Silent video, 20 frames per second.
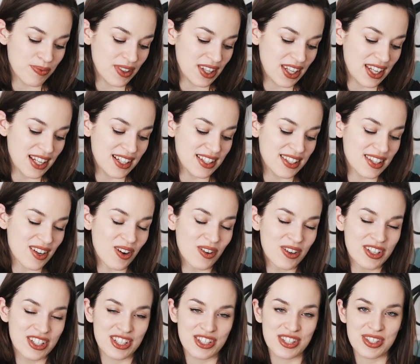He's
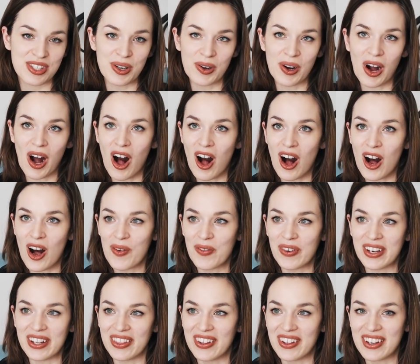always just so calm
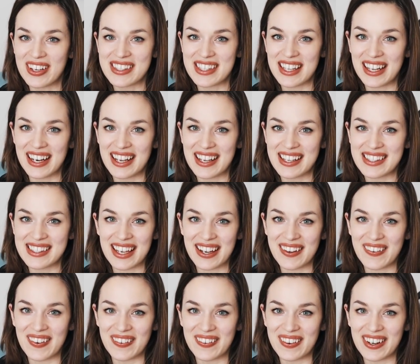and looks at us
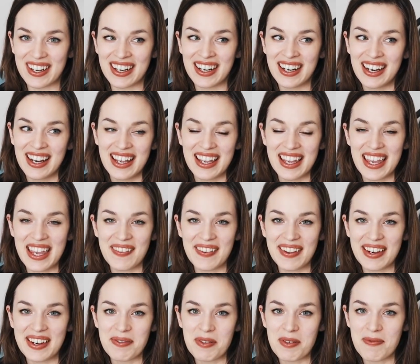like while we're
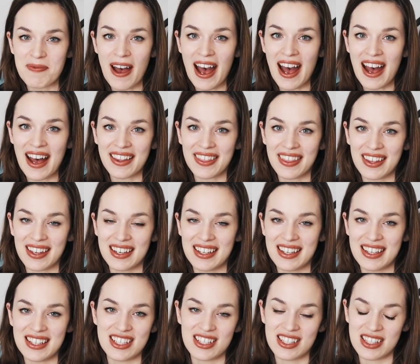giving him a bath, and
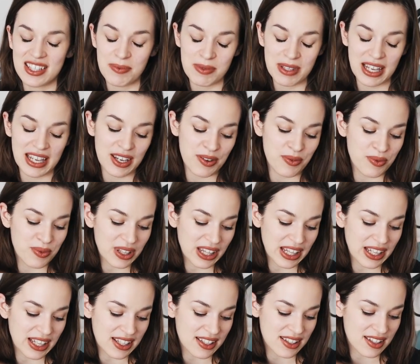he just seems like he
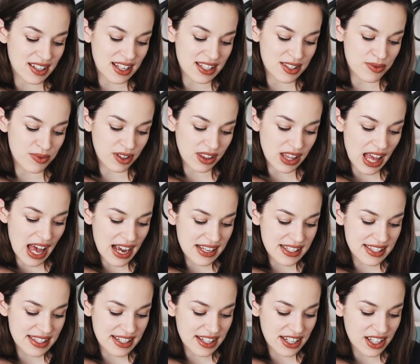really is
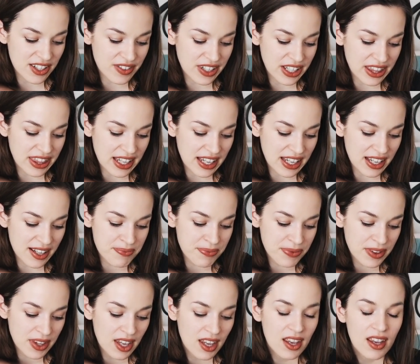relaxed and everything.
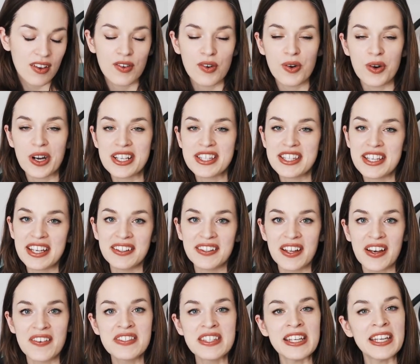Of course, he
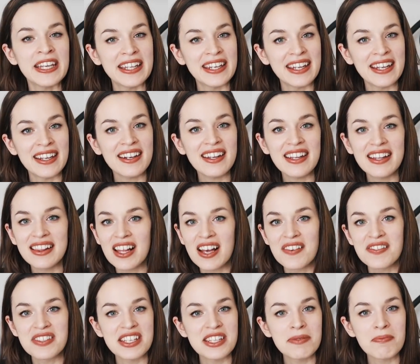loves eating. He
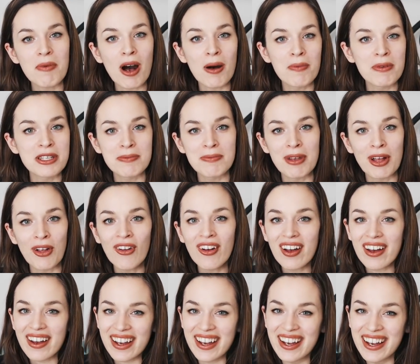loves his mama's milk.